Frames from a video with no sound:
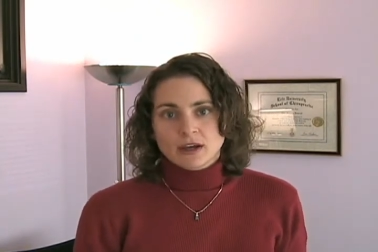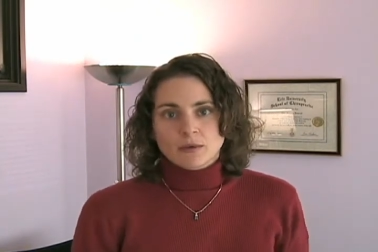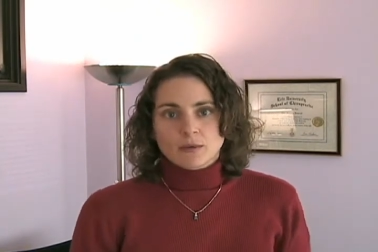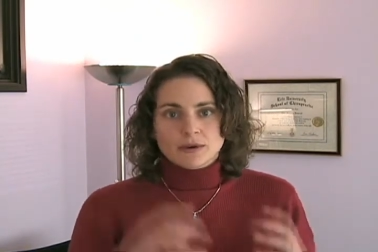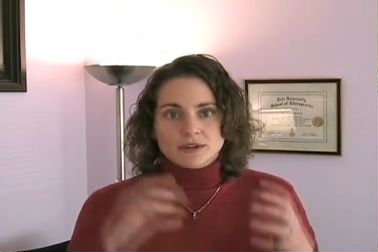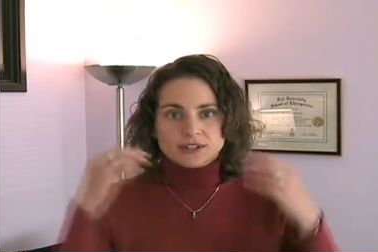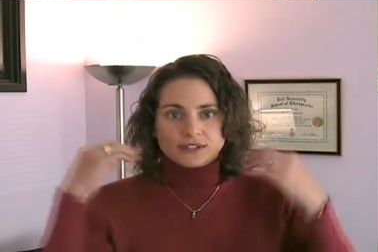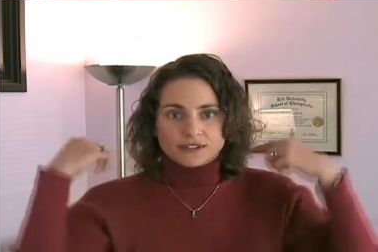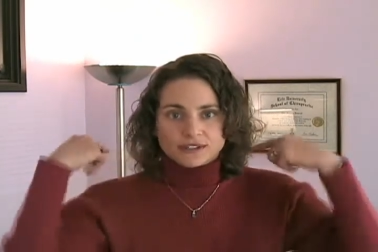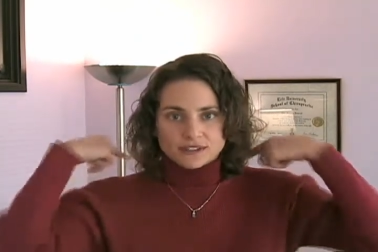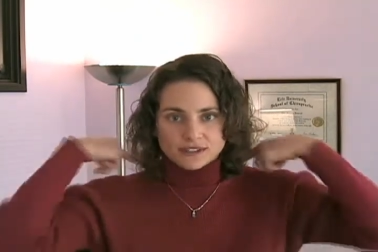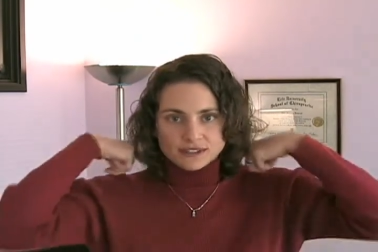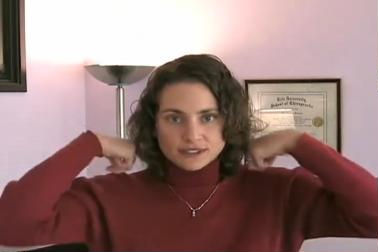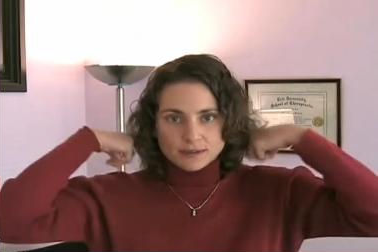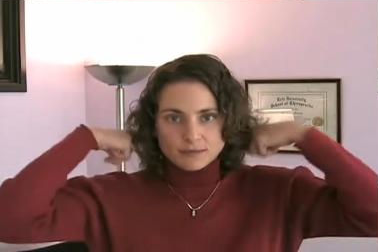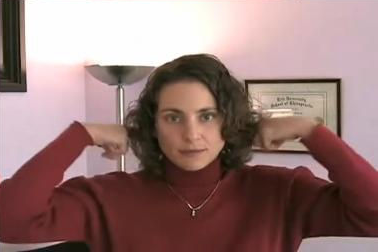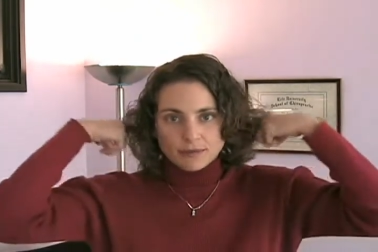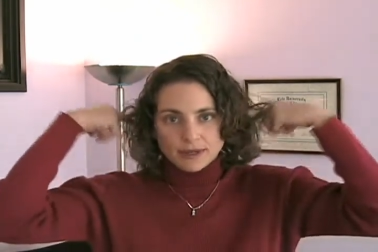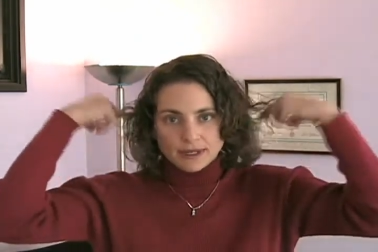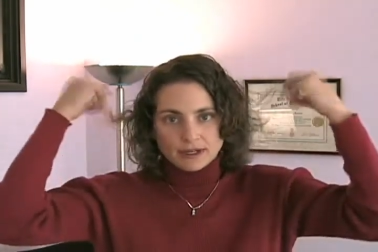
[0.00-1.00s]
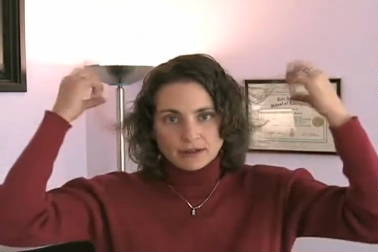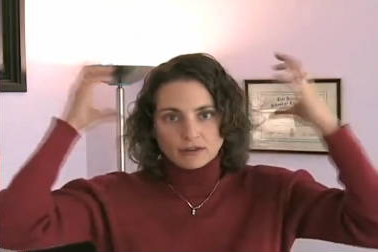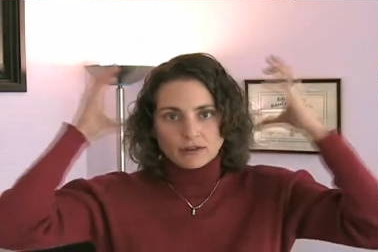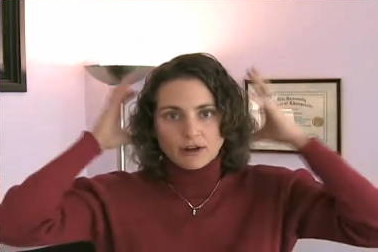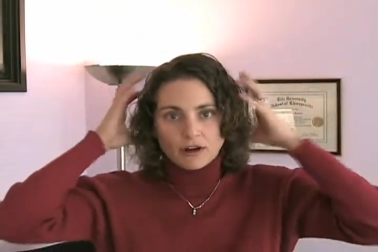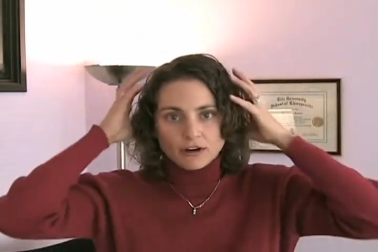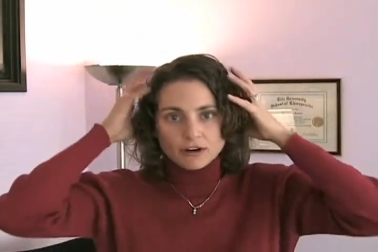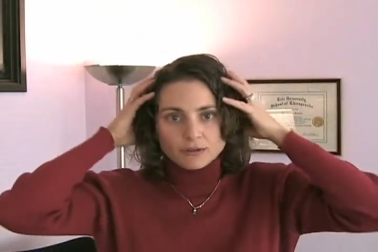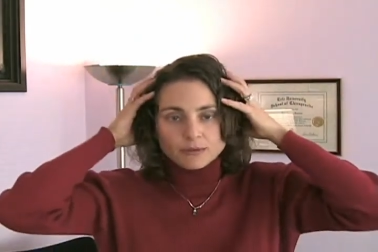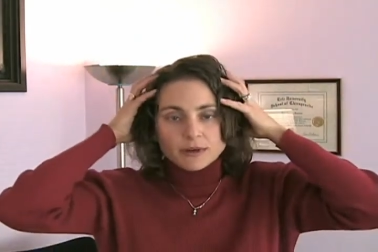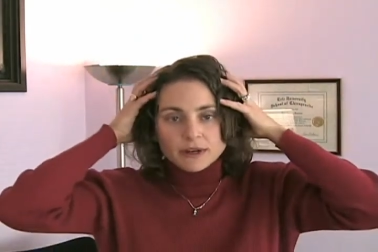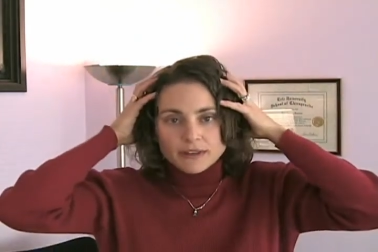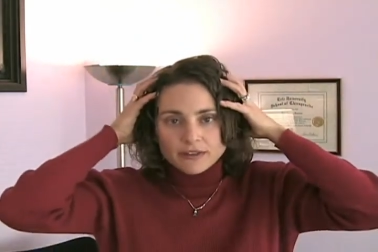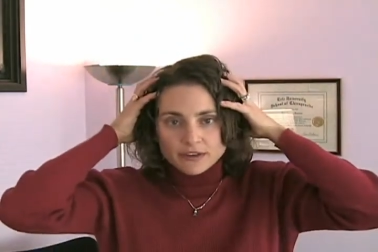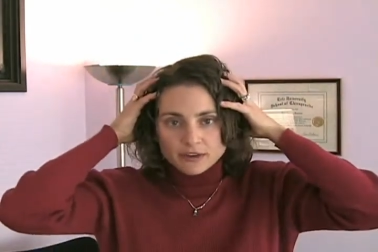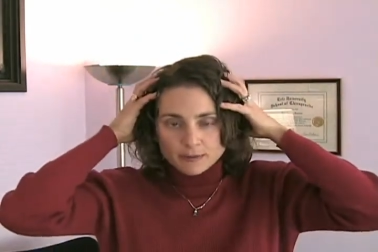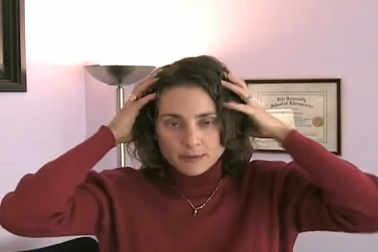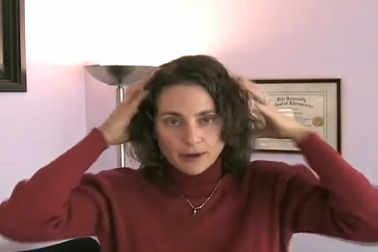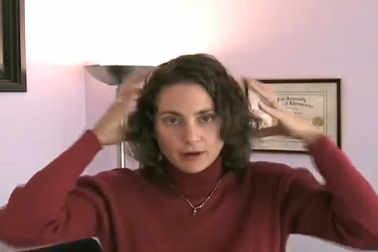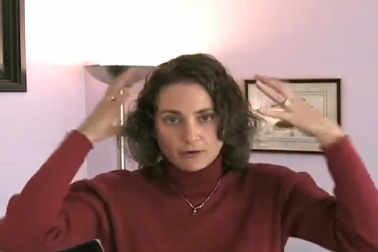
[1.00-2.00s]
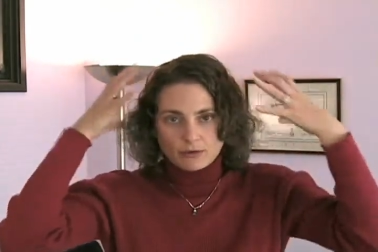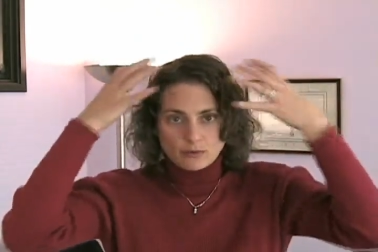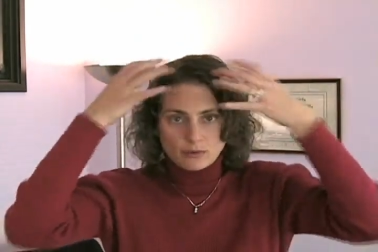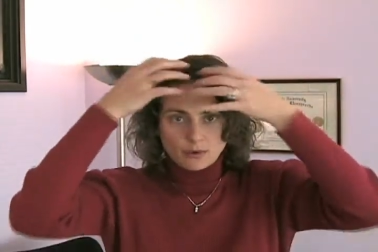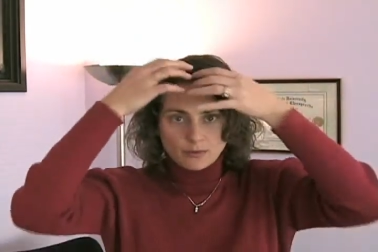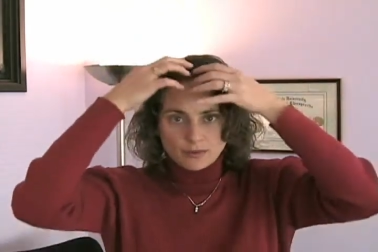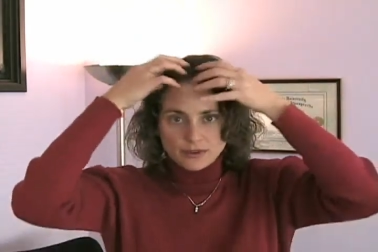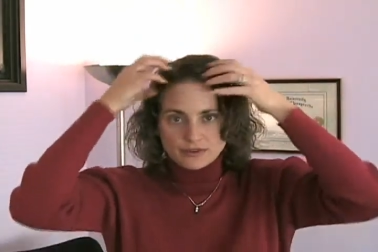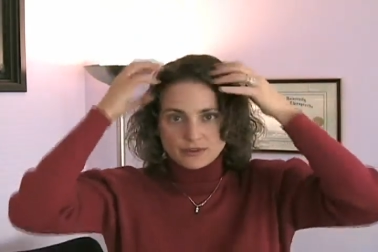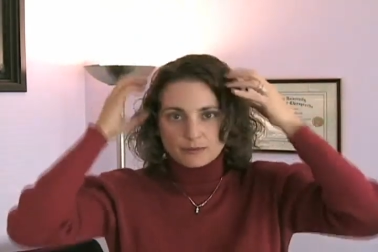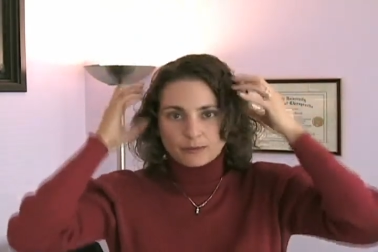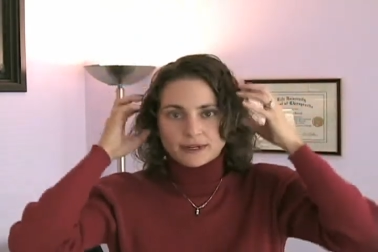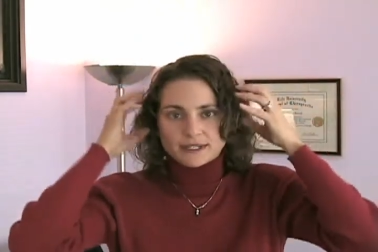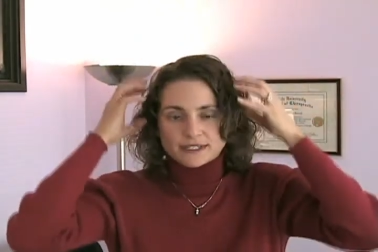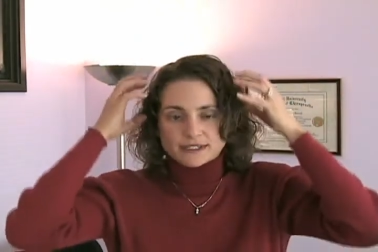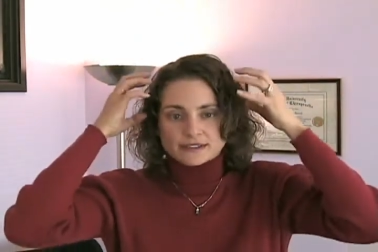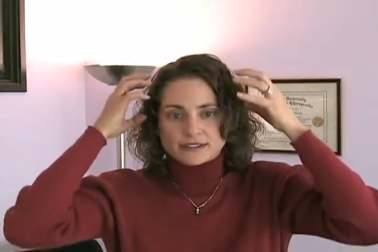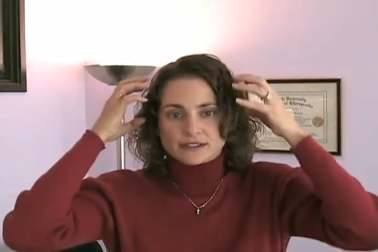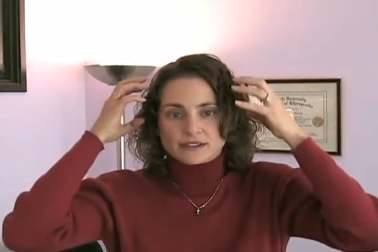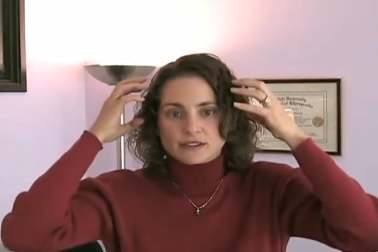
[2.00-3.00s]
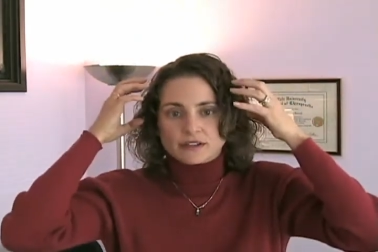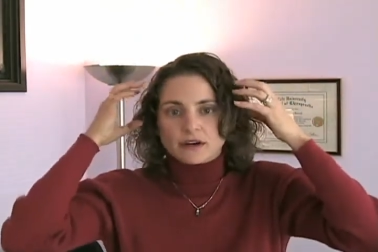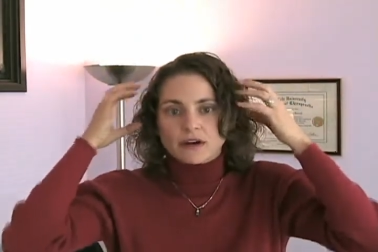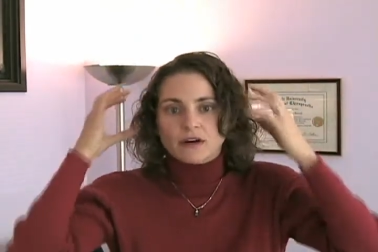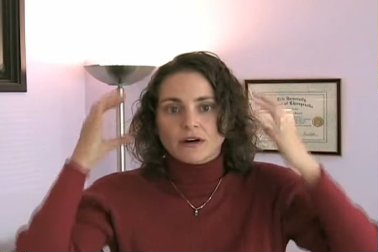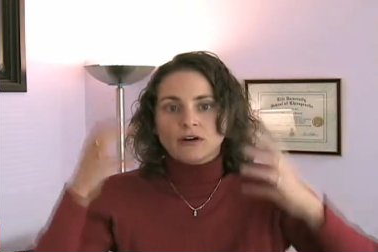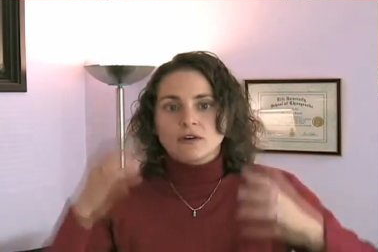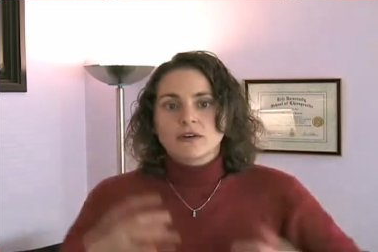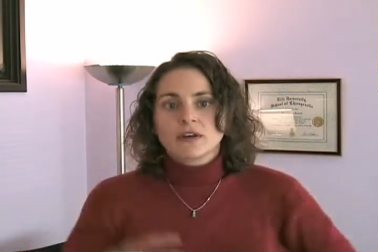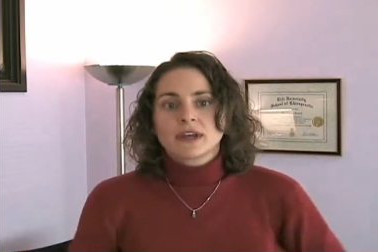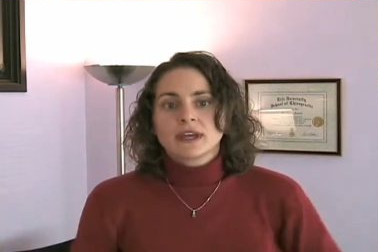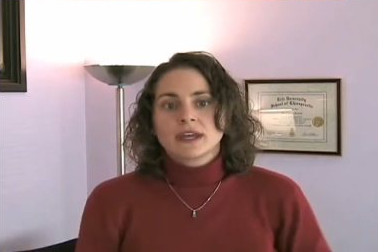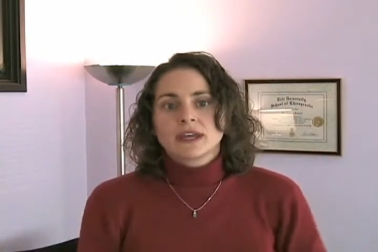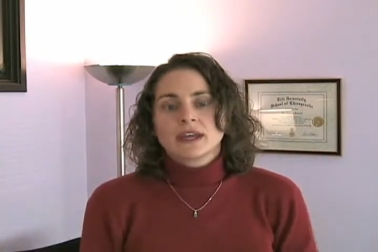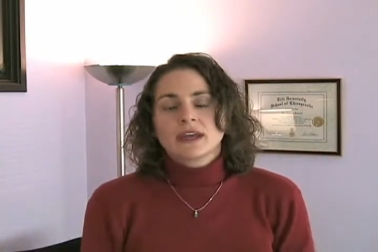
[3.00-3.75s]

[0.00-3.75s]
which is just simply an enlargement of the spinal cord once it reaches the skull,